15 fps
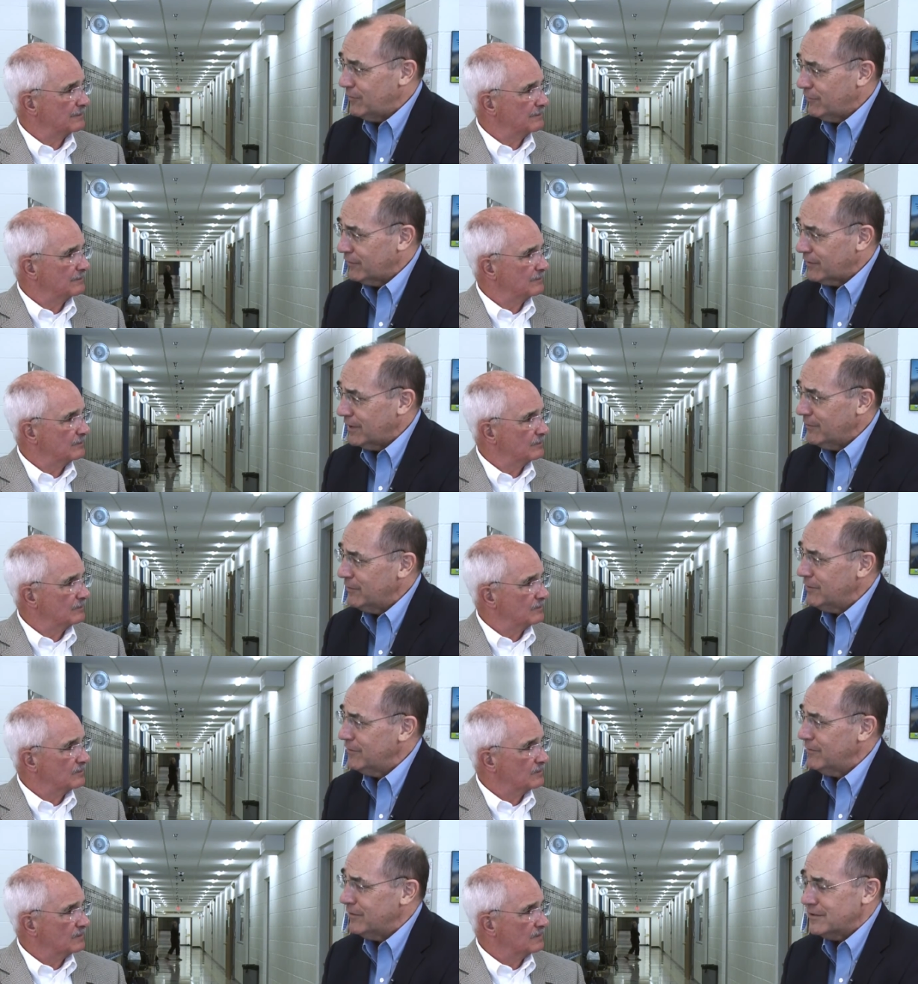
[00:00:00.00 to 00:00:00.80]
Speaker 1: you for coming
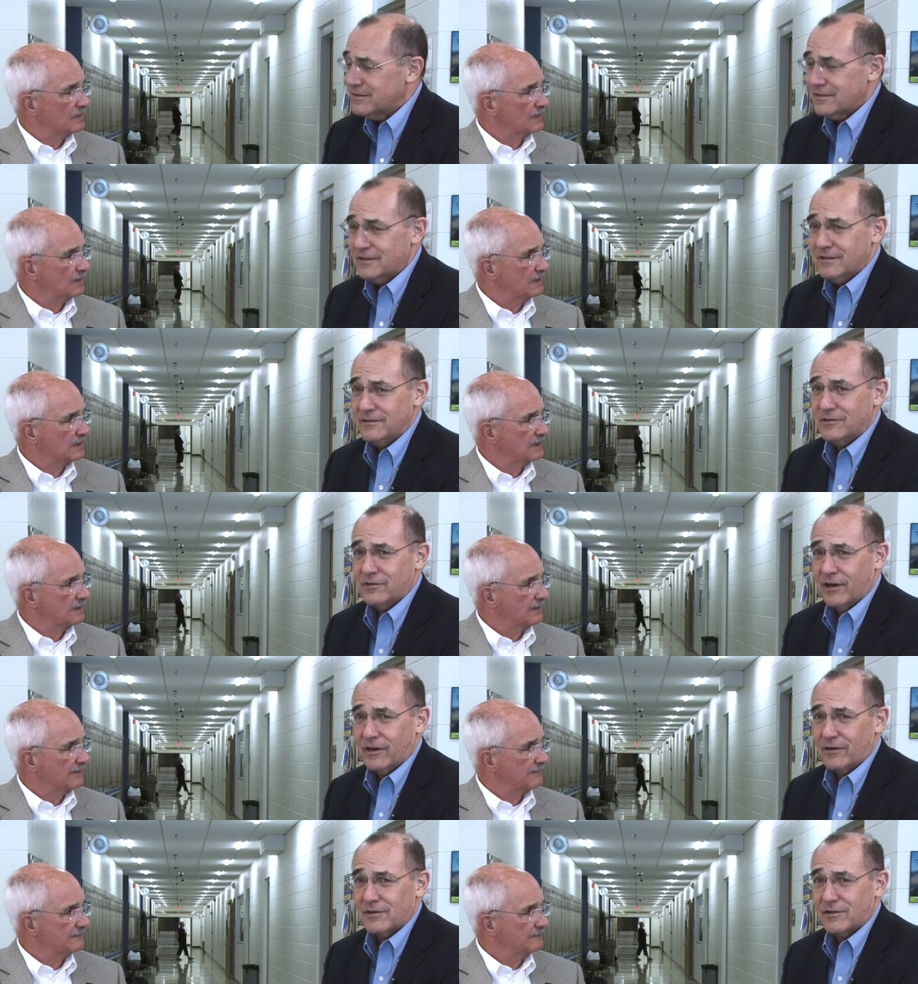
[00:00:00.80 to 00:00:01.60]
and visiting
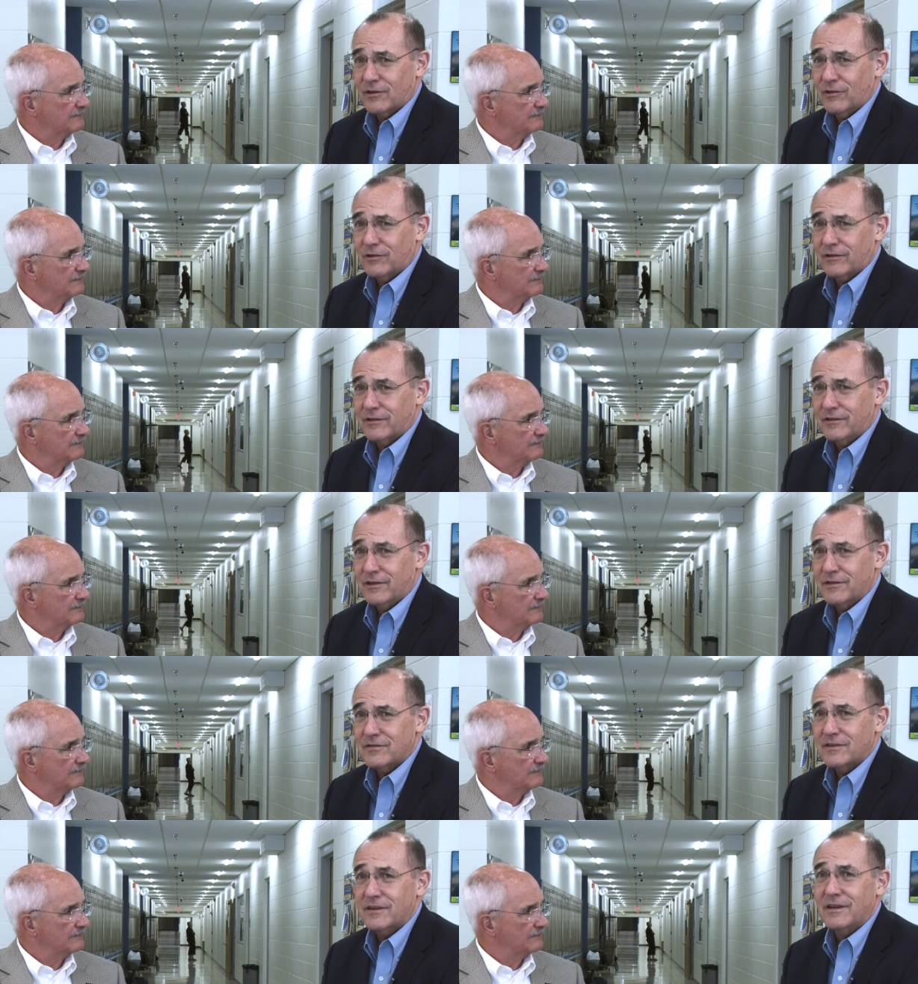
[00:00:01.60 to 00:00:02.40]
Charter's Local
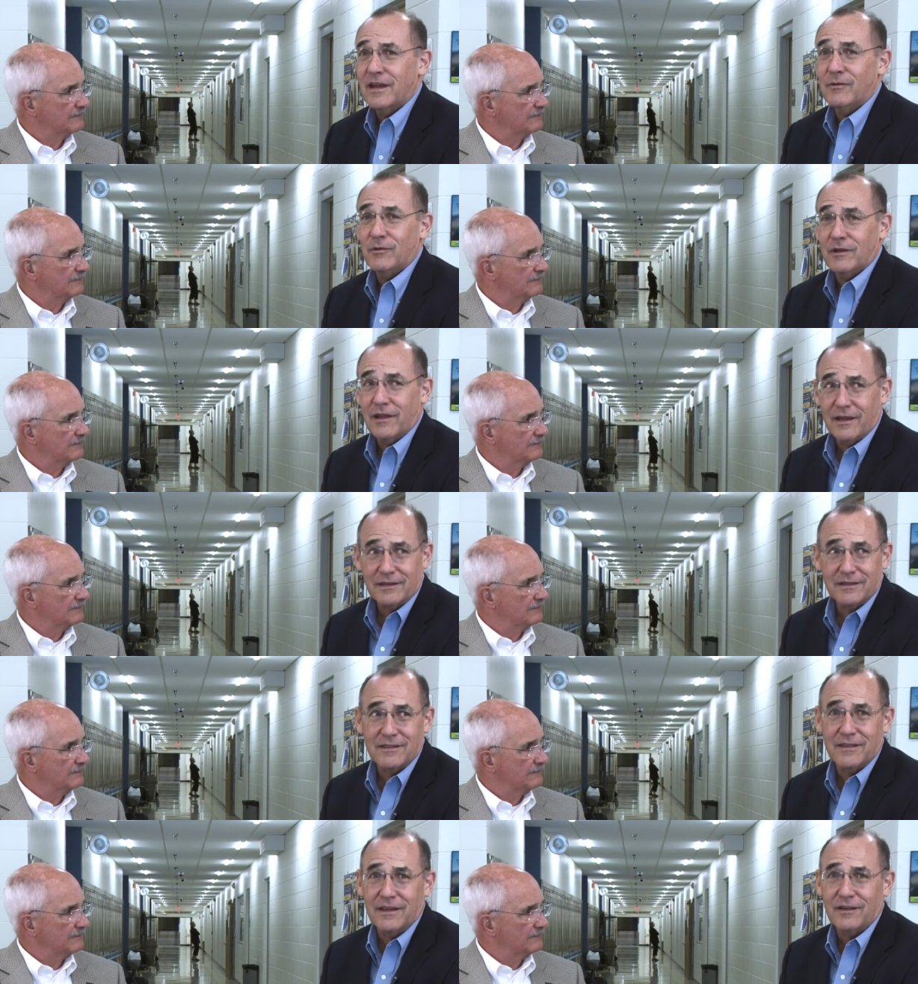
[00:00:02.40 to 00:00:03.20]
Edition, and we'd like
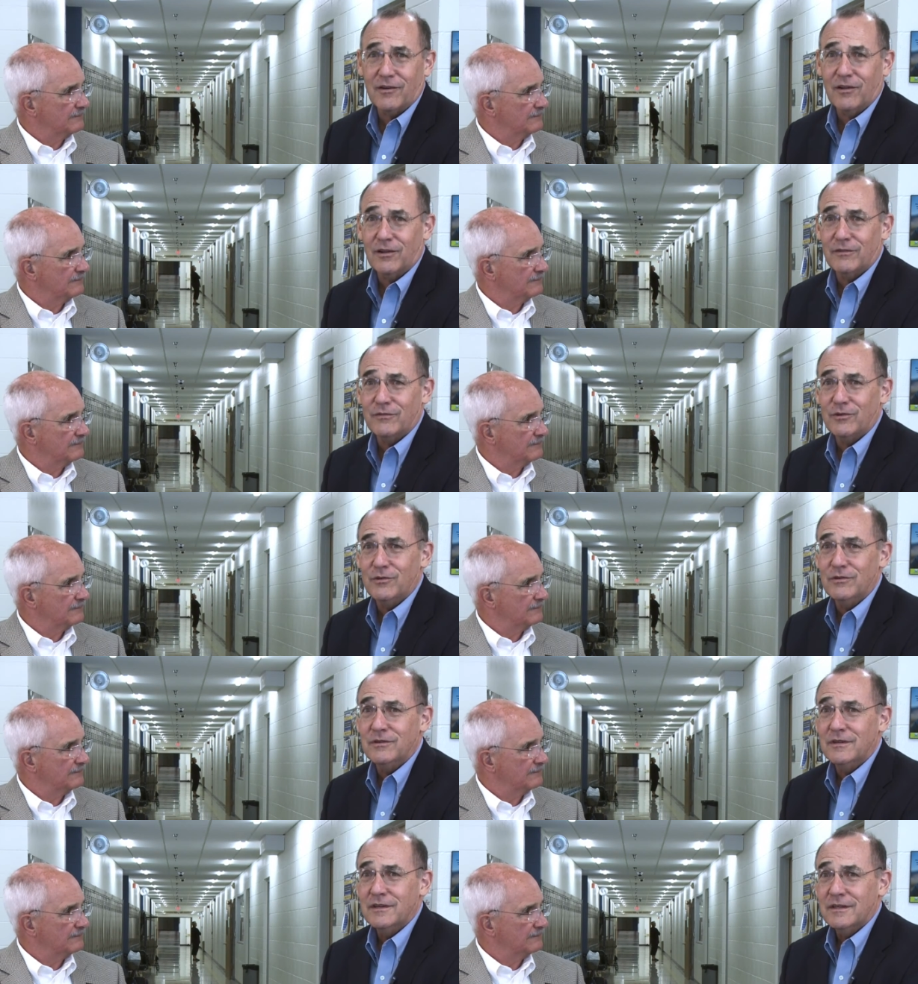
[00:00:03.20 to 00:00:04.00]
to thank all of you
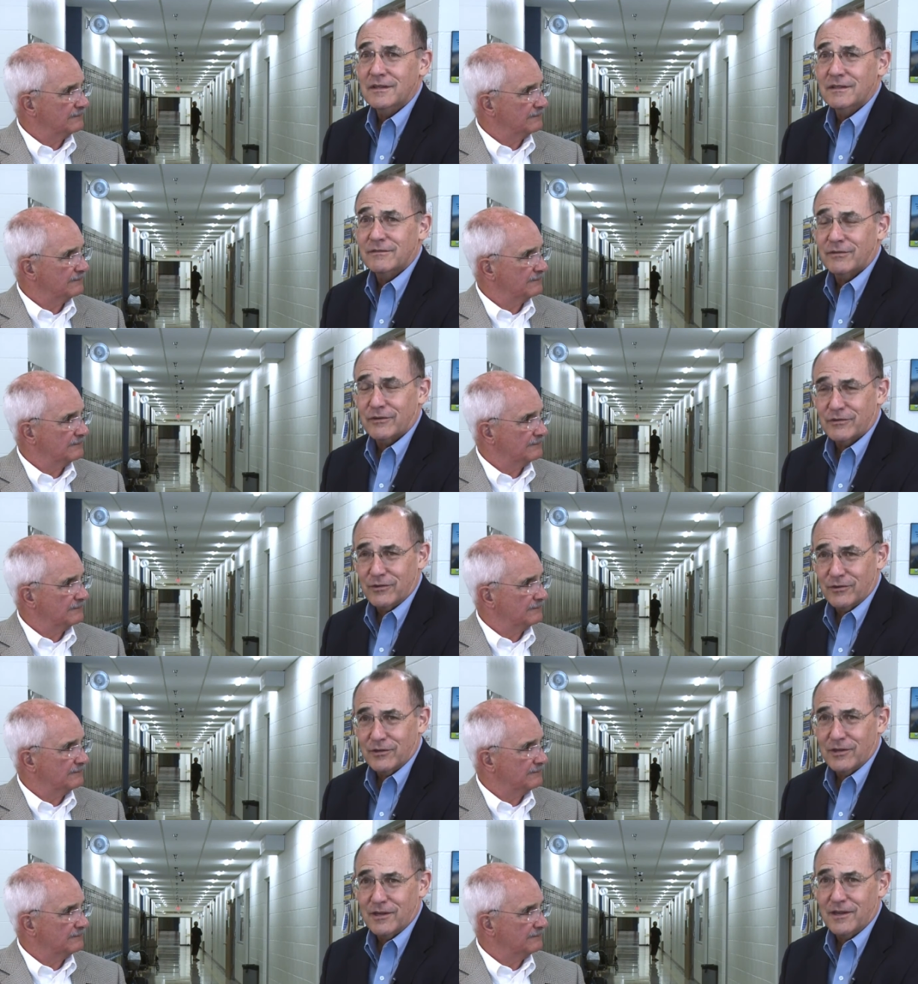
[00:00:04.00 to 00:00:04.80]
for
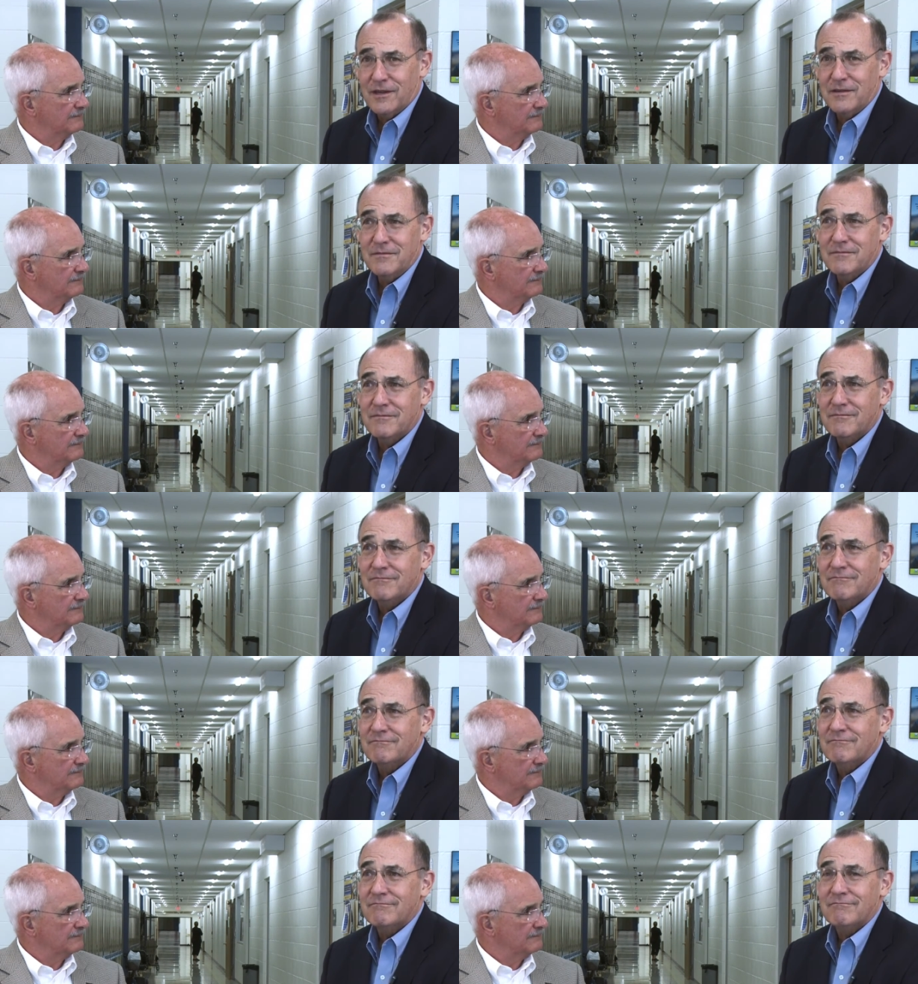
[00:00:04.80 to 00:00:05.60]
tuning in.
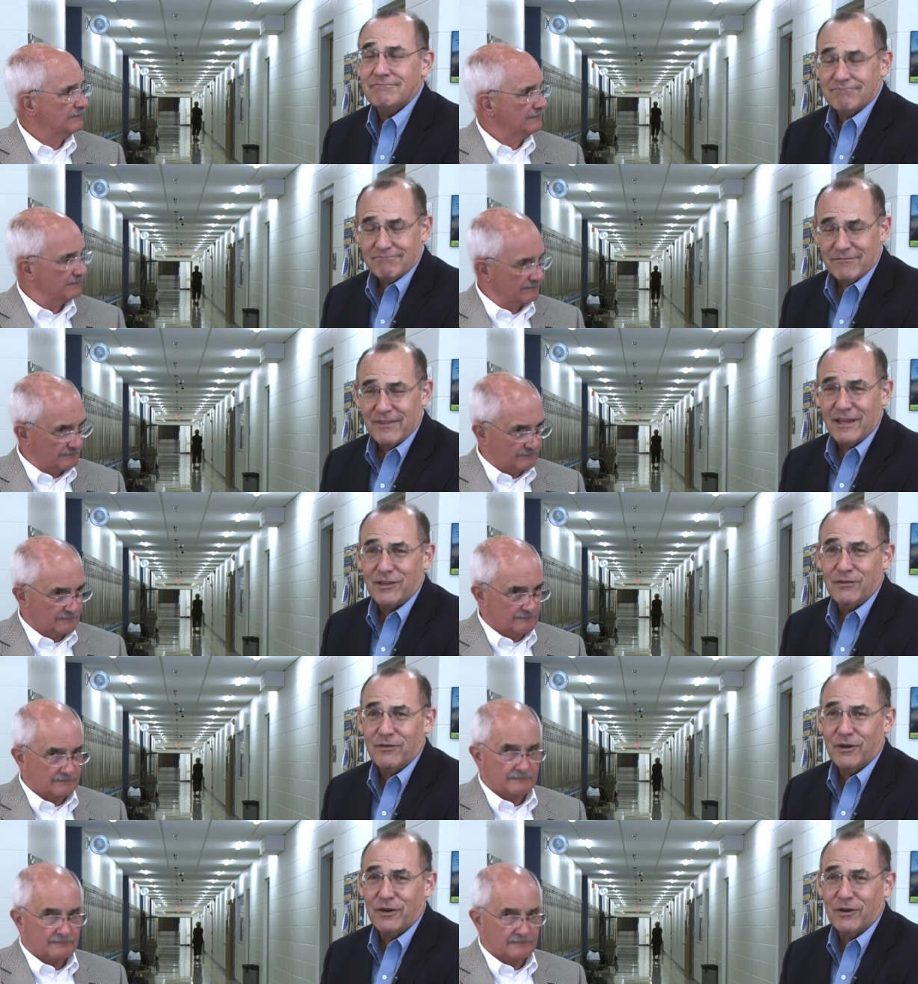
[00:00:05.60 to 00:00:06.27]
Thank you